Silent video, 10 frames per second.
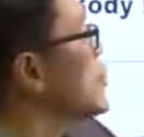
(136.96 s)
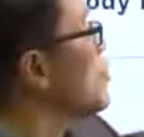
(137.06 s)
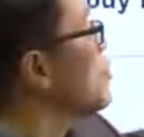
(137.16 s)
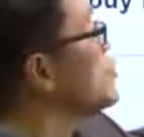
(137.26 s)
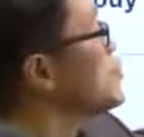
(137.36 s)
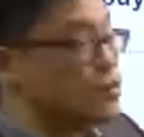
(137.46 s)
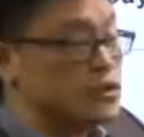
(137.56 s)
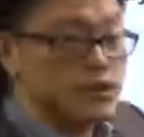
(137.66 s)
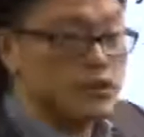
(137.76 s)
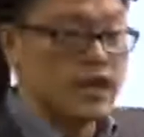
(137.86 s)
start
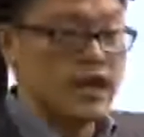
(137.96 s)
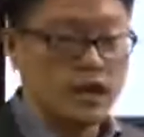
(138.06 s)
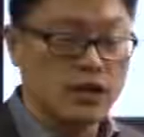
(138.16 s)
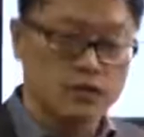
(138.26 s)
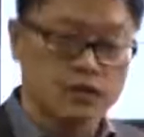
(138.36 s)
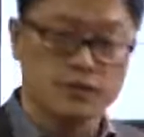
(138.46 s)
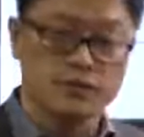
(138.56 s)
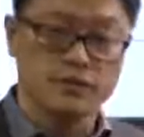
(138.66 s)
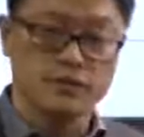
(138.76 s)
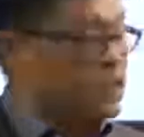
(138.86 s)
reducing your calories?
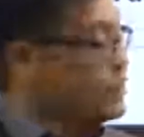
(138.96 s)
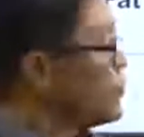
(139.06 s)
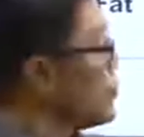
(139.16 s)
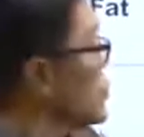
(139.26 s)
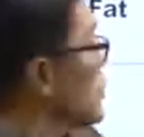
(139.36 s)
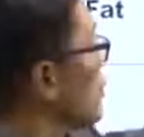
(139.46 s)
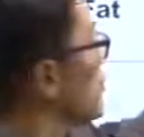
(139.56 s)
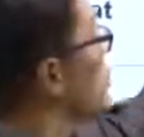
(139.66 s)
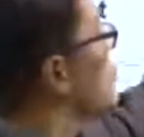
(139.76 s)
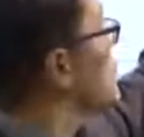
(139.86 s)
If you start
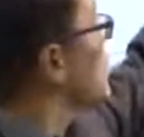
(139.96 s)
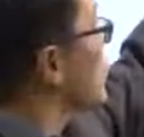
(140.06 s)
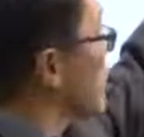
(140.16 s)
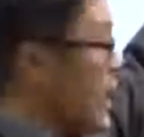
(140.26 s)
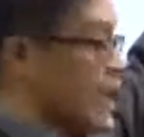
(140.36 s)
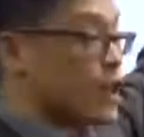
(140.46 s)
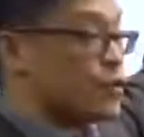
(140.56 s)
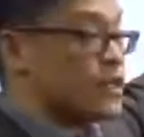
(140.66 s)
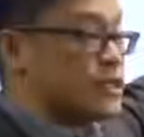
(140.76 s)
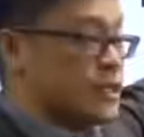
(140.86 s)
reducing your
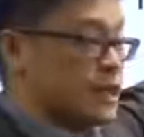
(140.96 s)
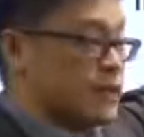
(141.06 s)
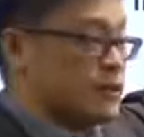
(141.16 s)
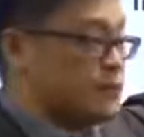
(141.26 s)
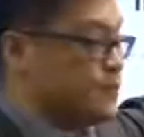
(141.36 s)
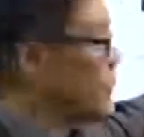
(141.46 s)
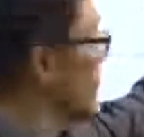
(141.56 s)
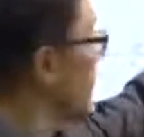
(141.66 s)
calories in,